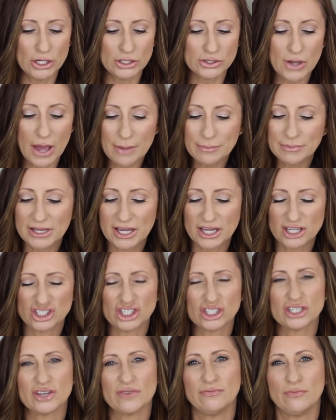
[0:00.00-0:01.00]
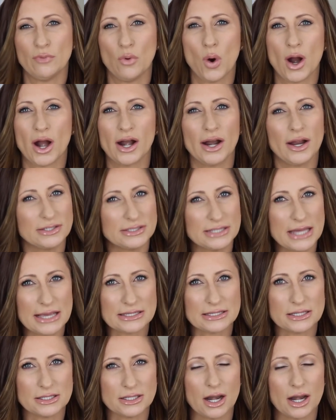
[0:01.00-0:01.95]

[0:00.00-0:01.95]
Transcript: So applications of four, it takes